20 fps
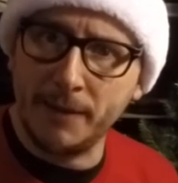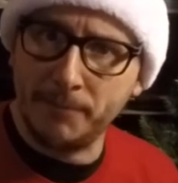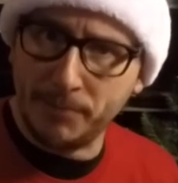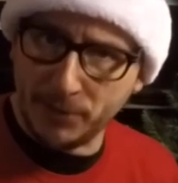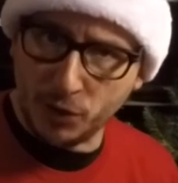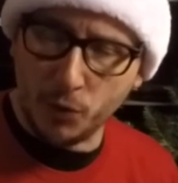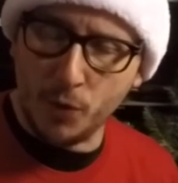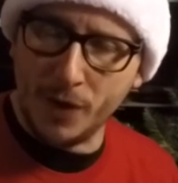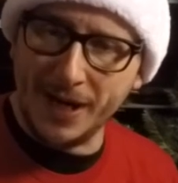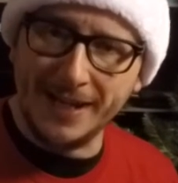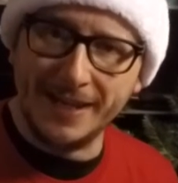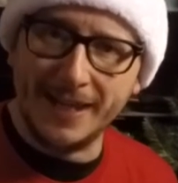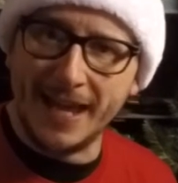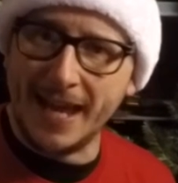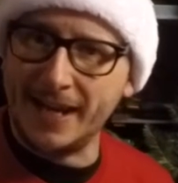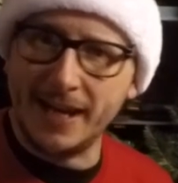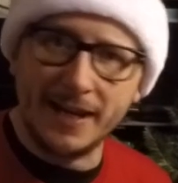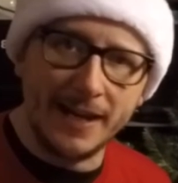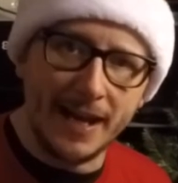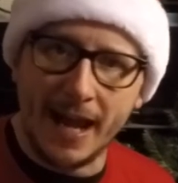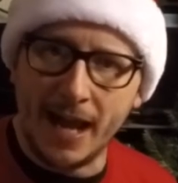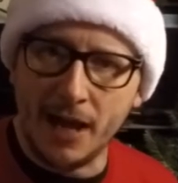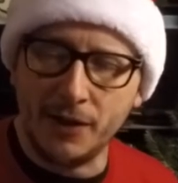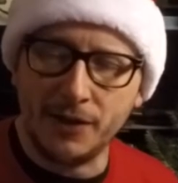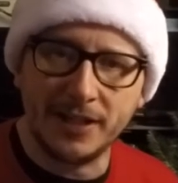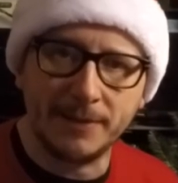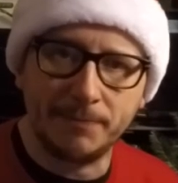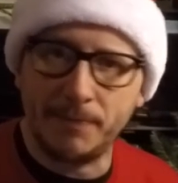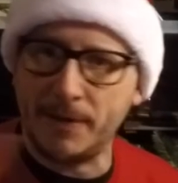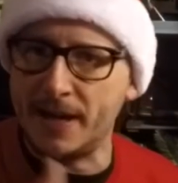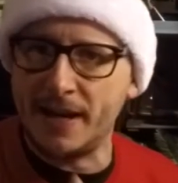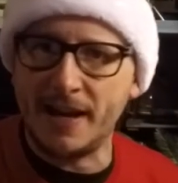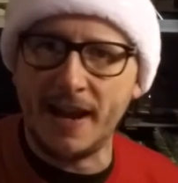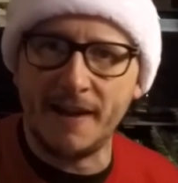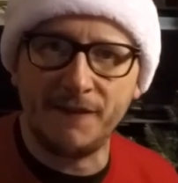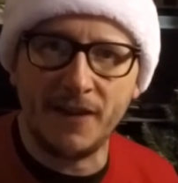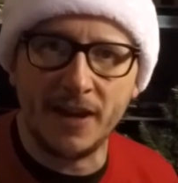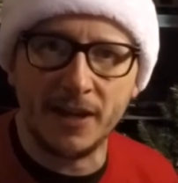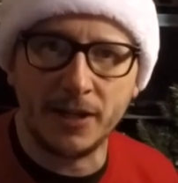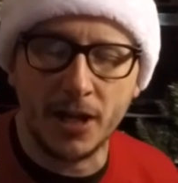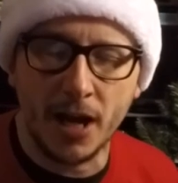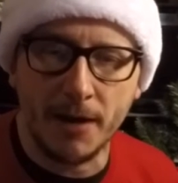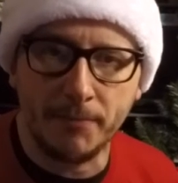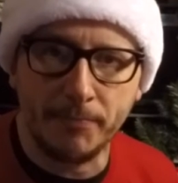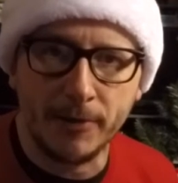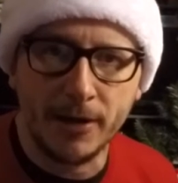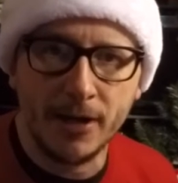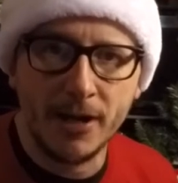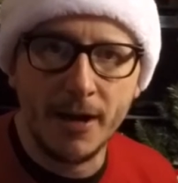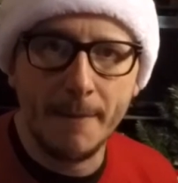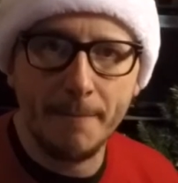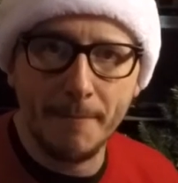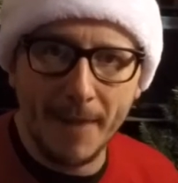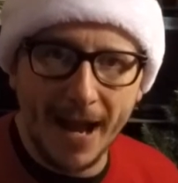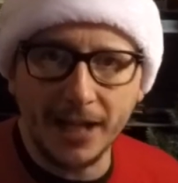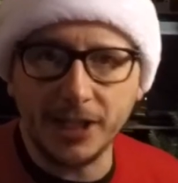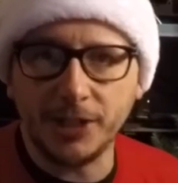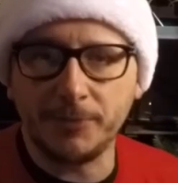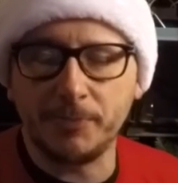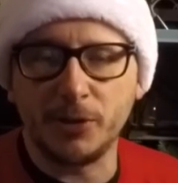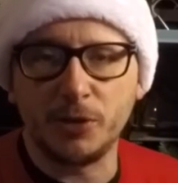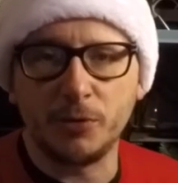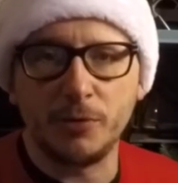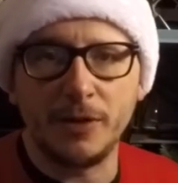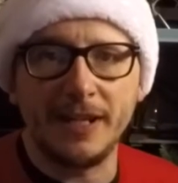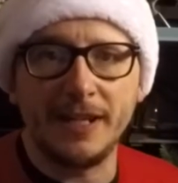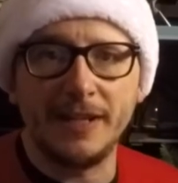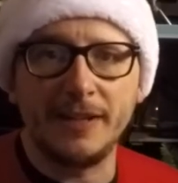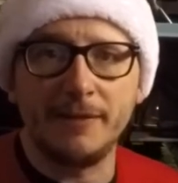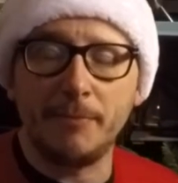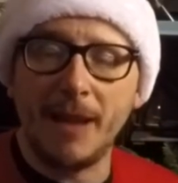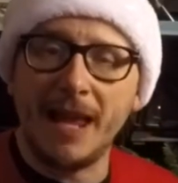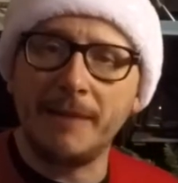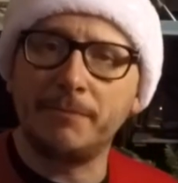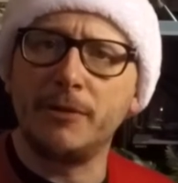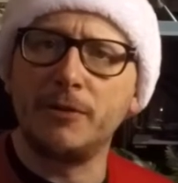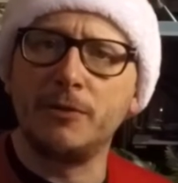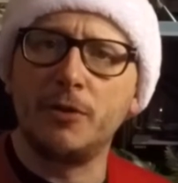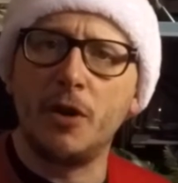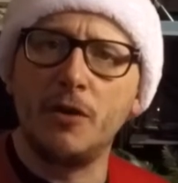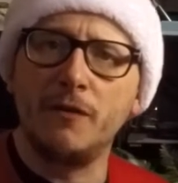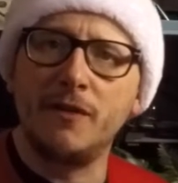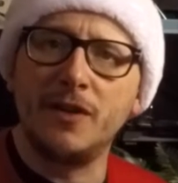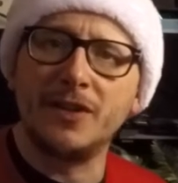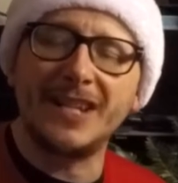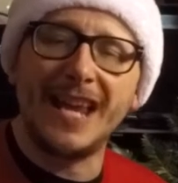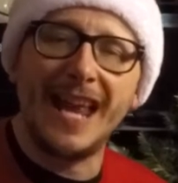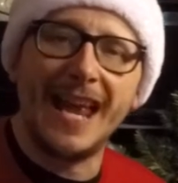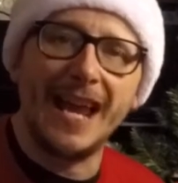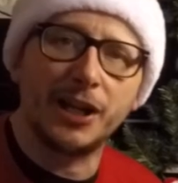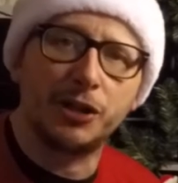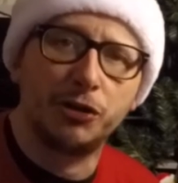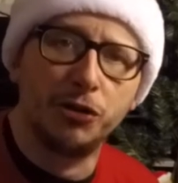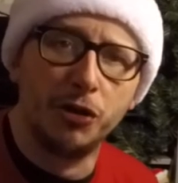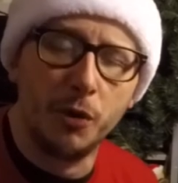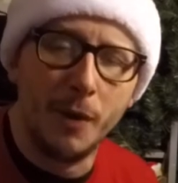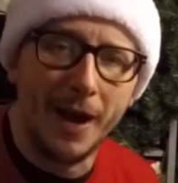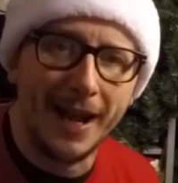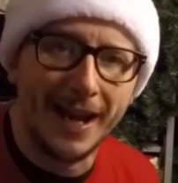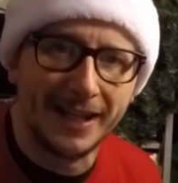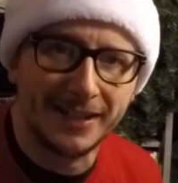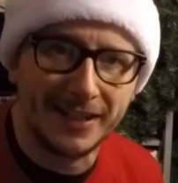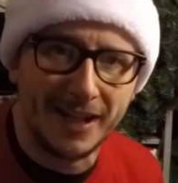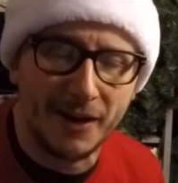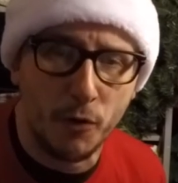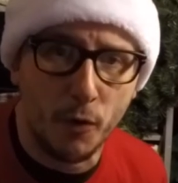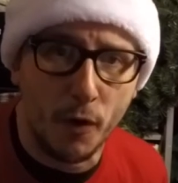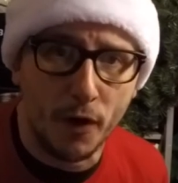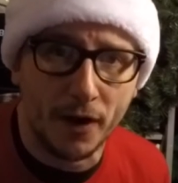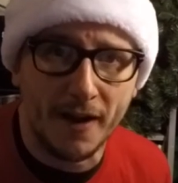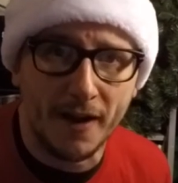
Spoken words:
between then and now, there's been an FA Cup match between Blackburn Rovers and Crew Alexandra.